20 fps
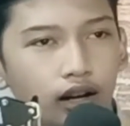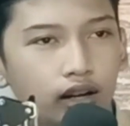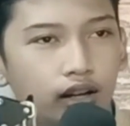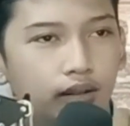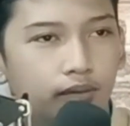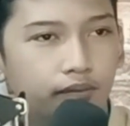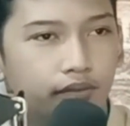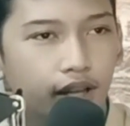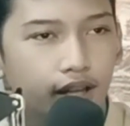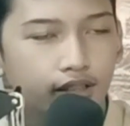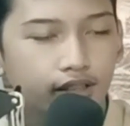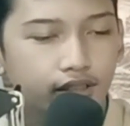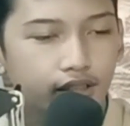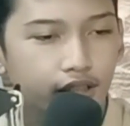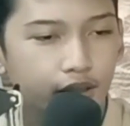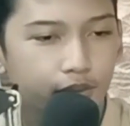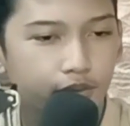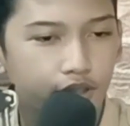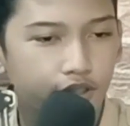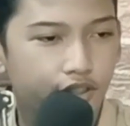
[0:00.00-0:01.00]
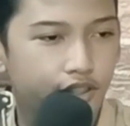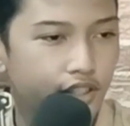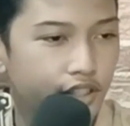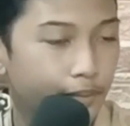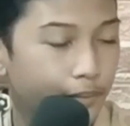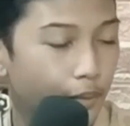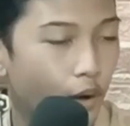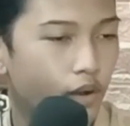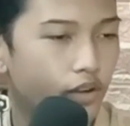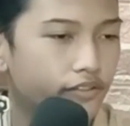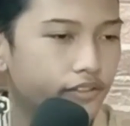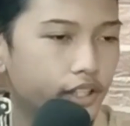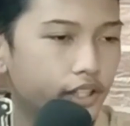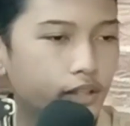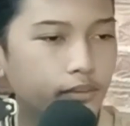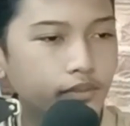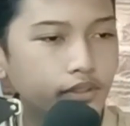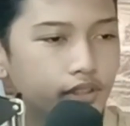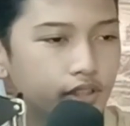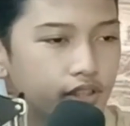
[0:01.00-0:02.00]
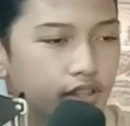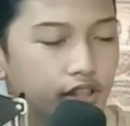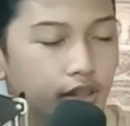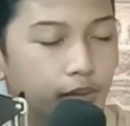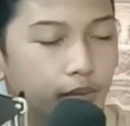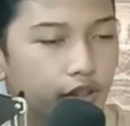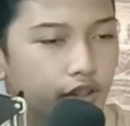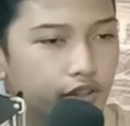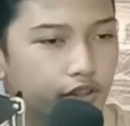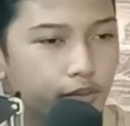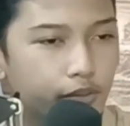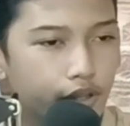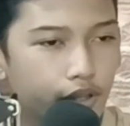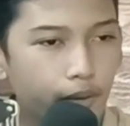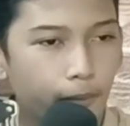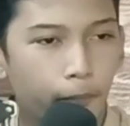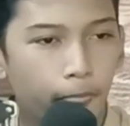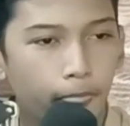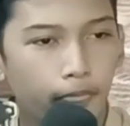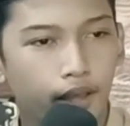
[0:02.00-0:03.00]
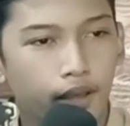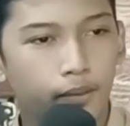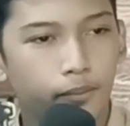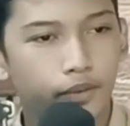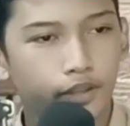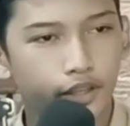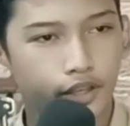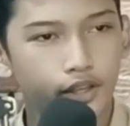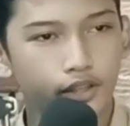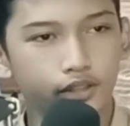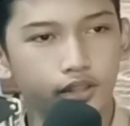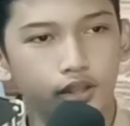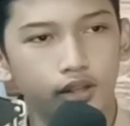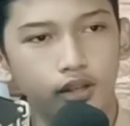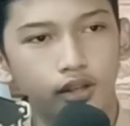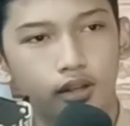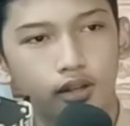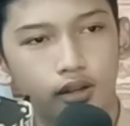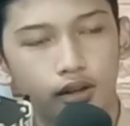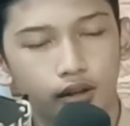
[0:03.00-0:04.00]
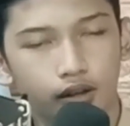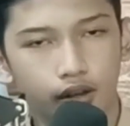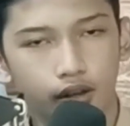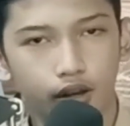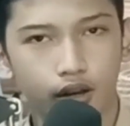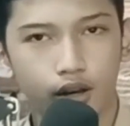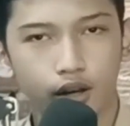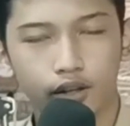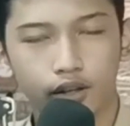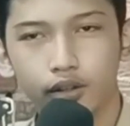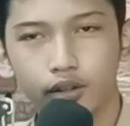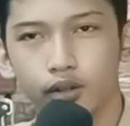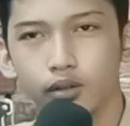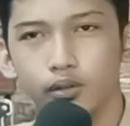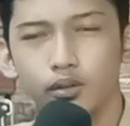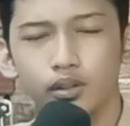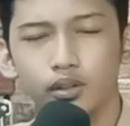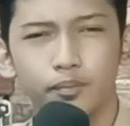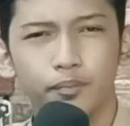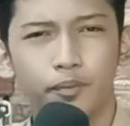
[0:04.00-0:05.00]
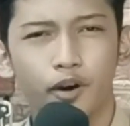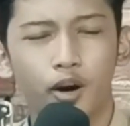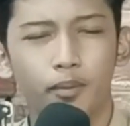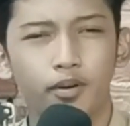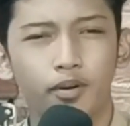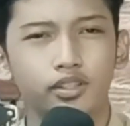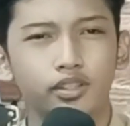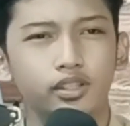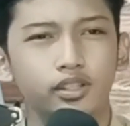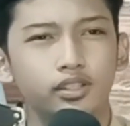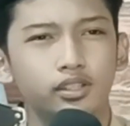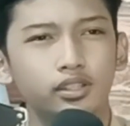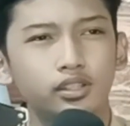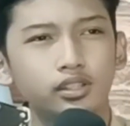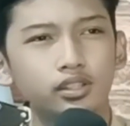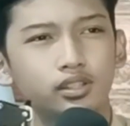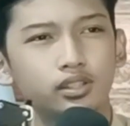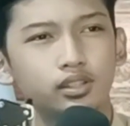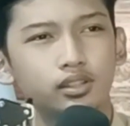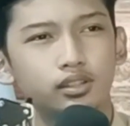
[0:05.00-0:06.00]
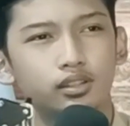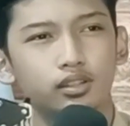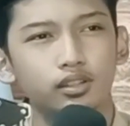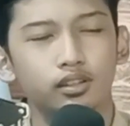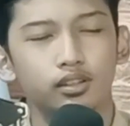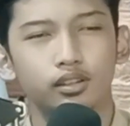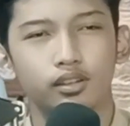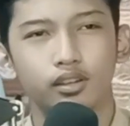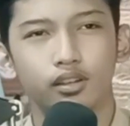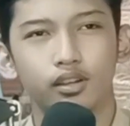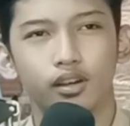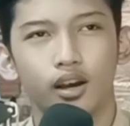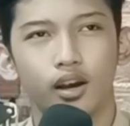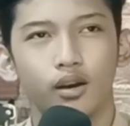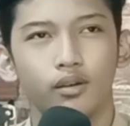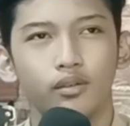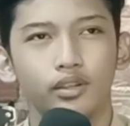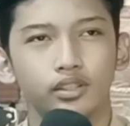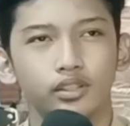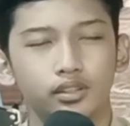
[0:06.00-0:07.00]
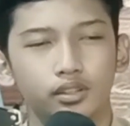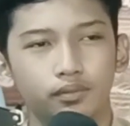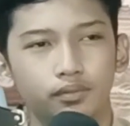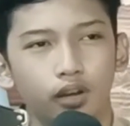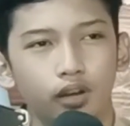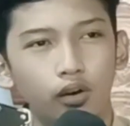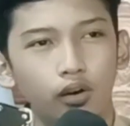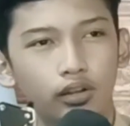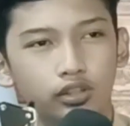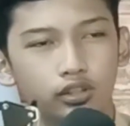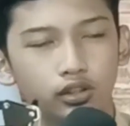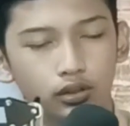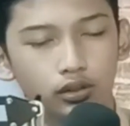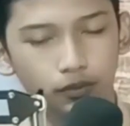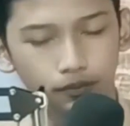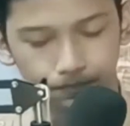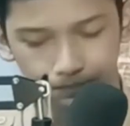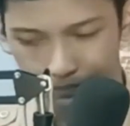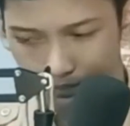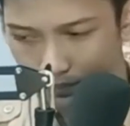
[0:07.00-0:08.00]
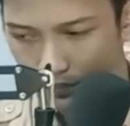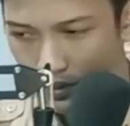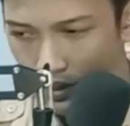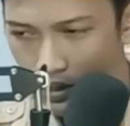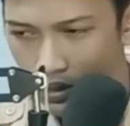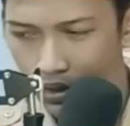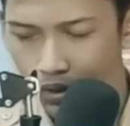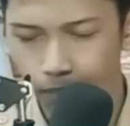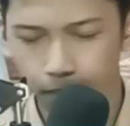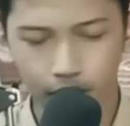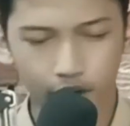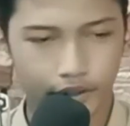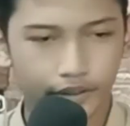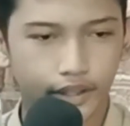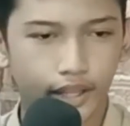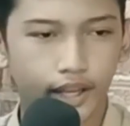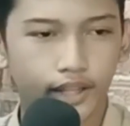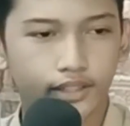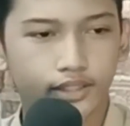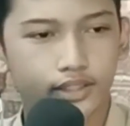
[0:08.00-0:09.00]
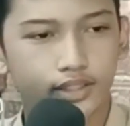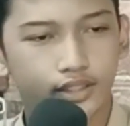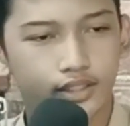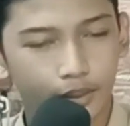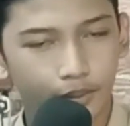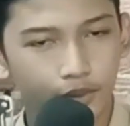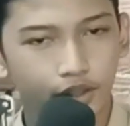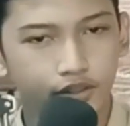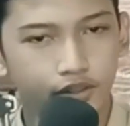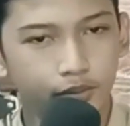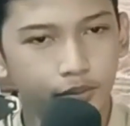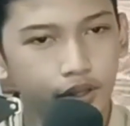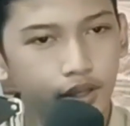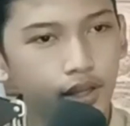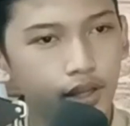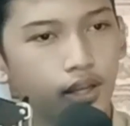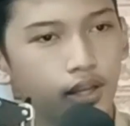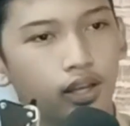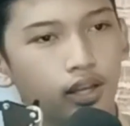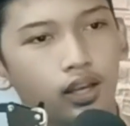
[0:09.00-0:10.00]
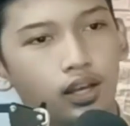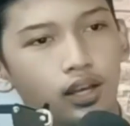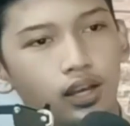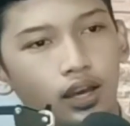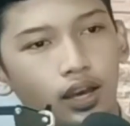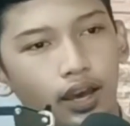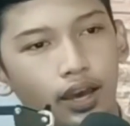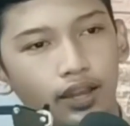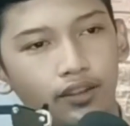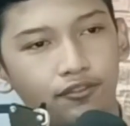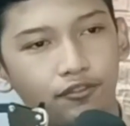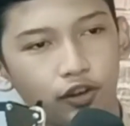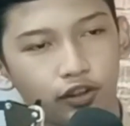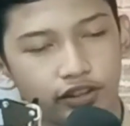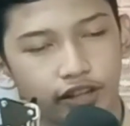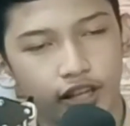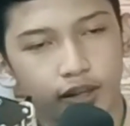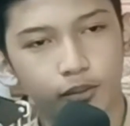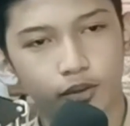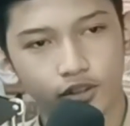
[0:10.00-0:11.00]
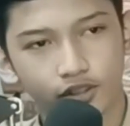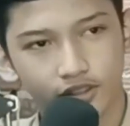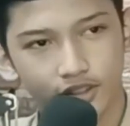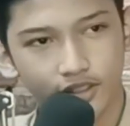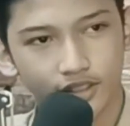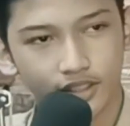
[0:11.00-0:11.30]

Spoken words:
That's name. The both of them is similar to me, because I don't know. Phobos is how it look, but that's similar to me. And for Deimos,